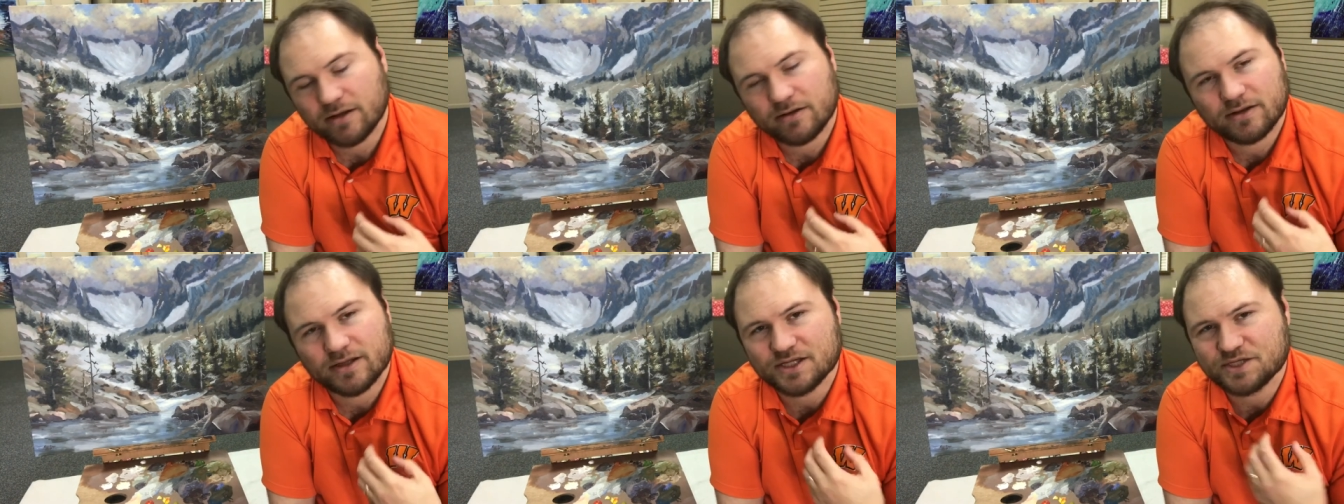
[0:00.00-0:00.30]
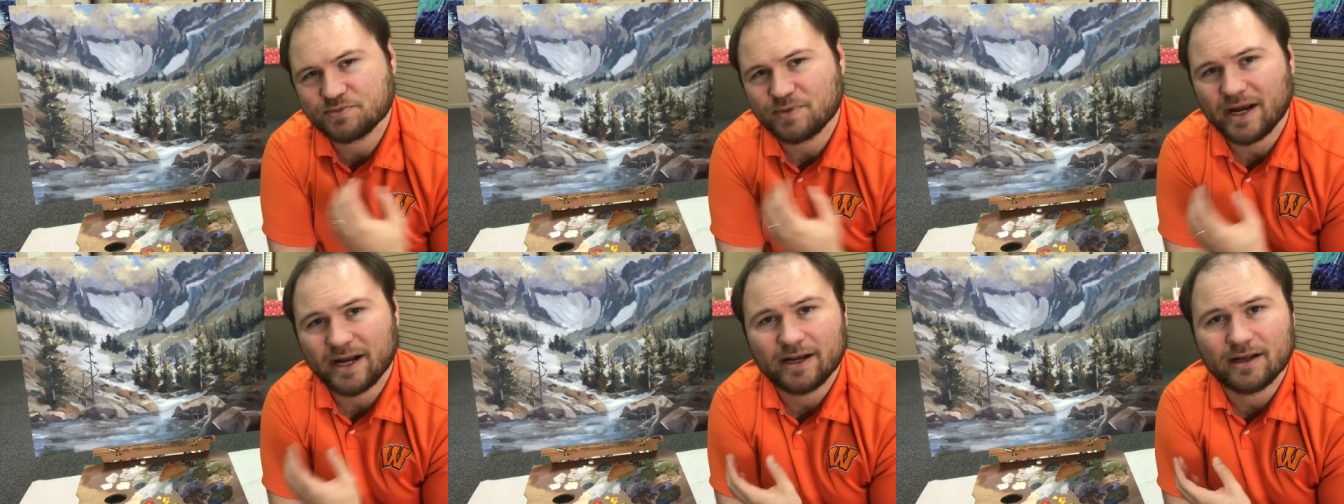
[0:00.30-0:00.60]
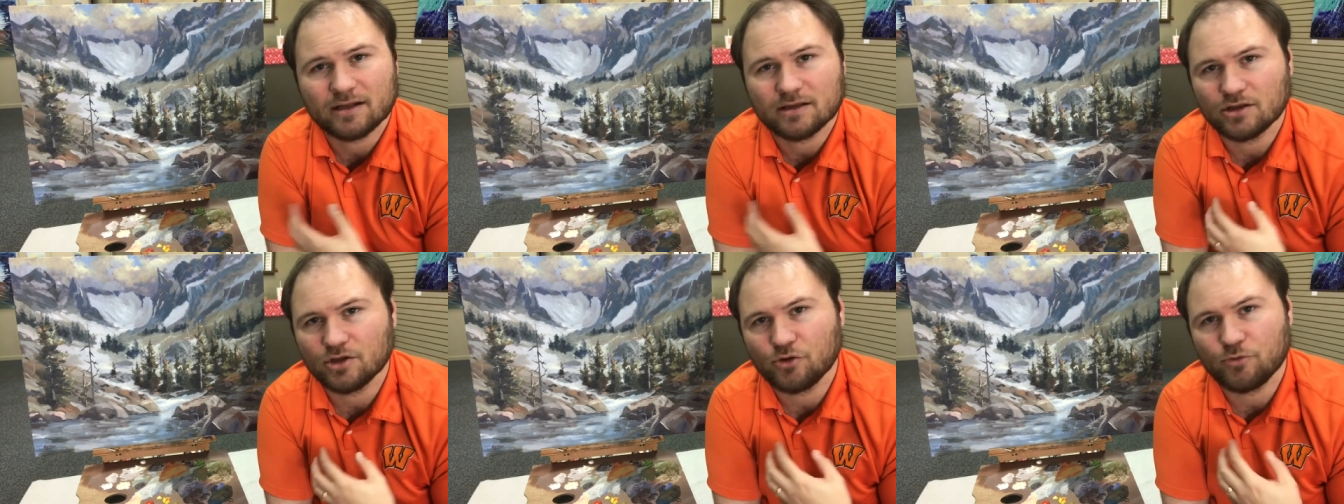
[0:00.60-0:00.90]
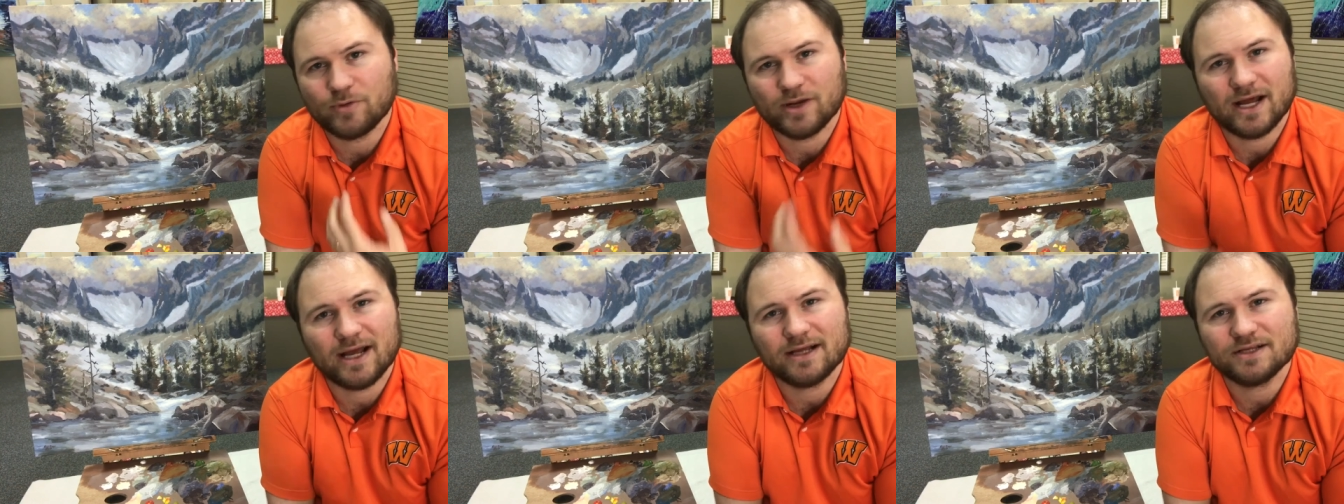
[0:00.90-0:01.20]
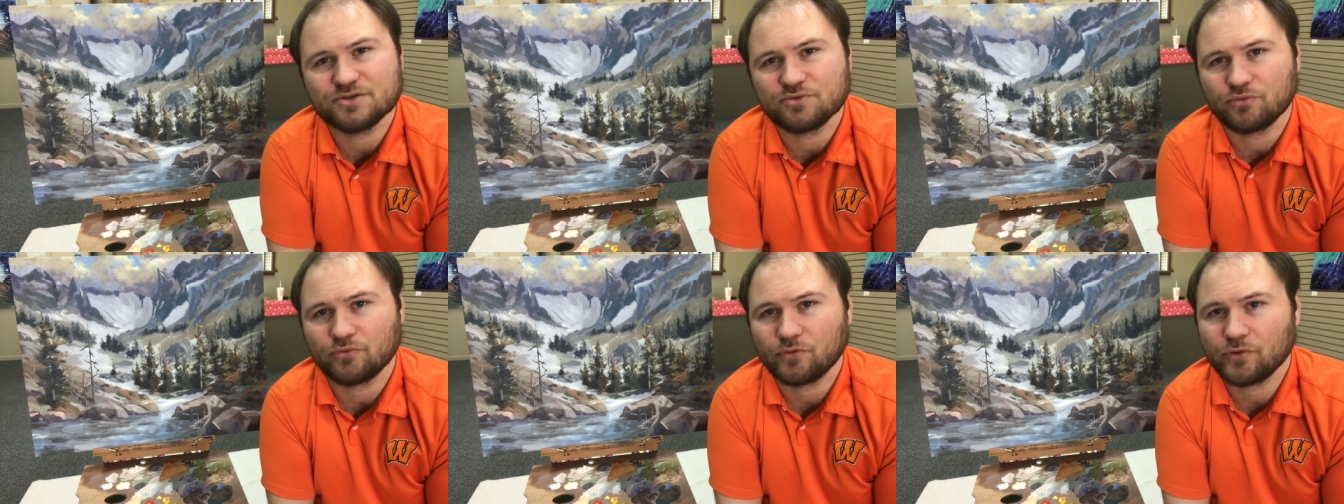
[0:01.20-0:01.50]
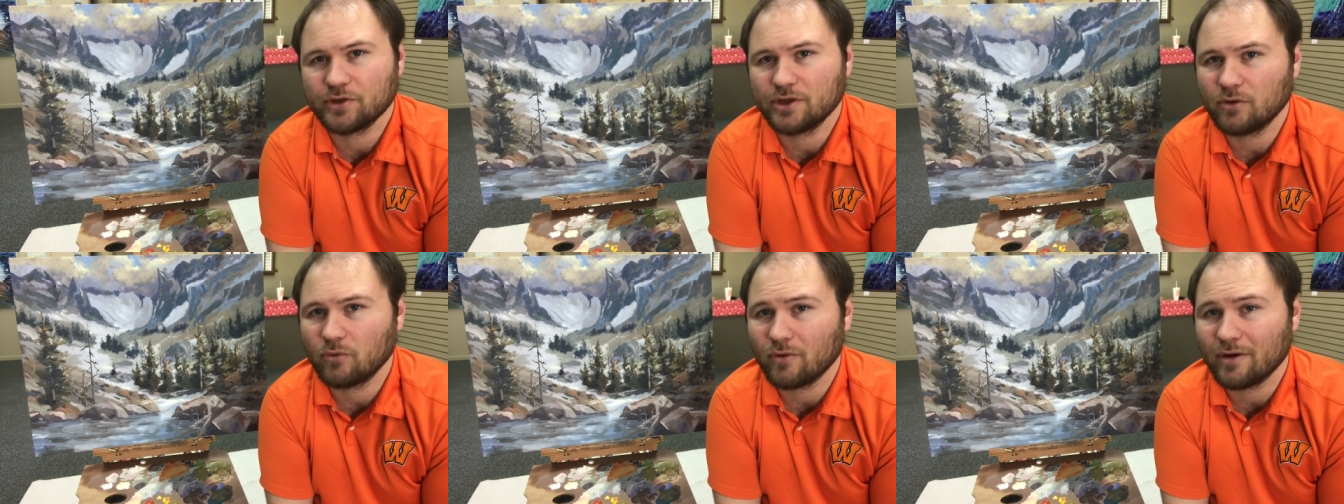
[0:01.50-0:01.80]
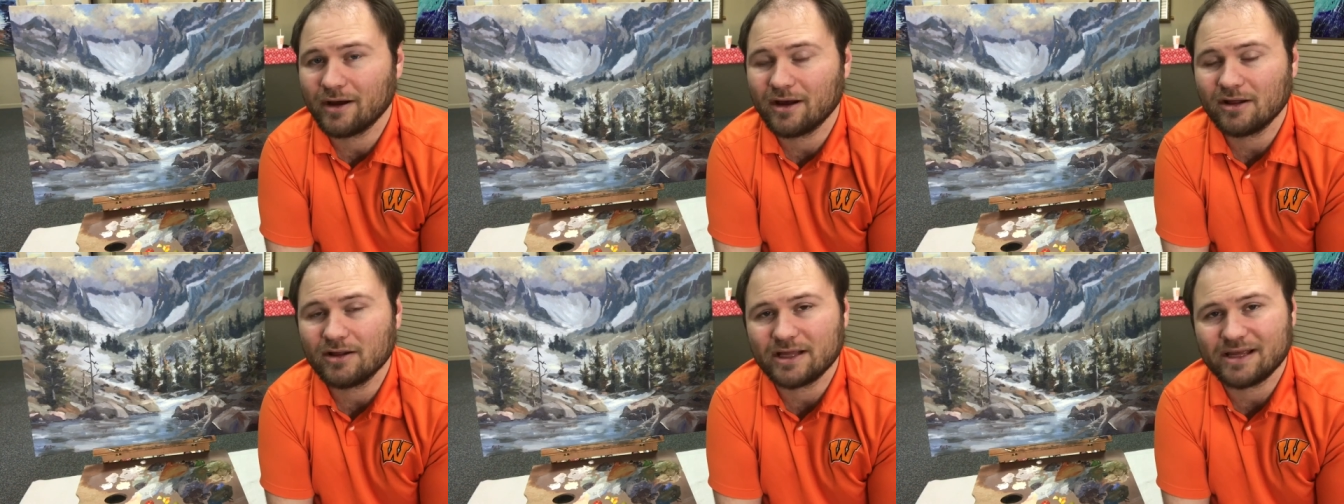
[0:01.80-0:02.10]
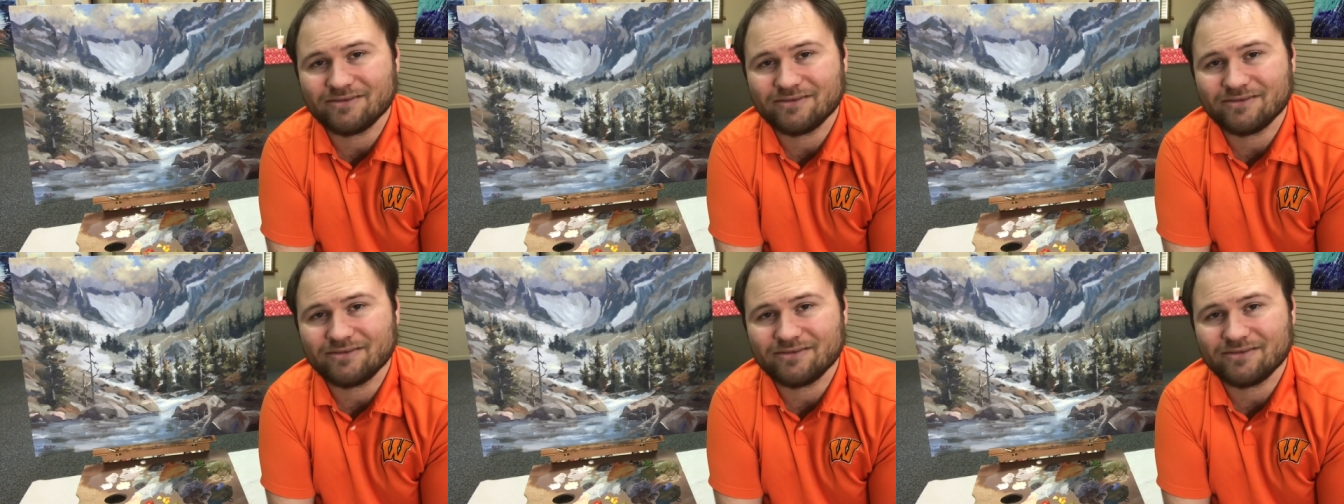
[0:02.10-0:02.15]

this painting illuminates really well,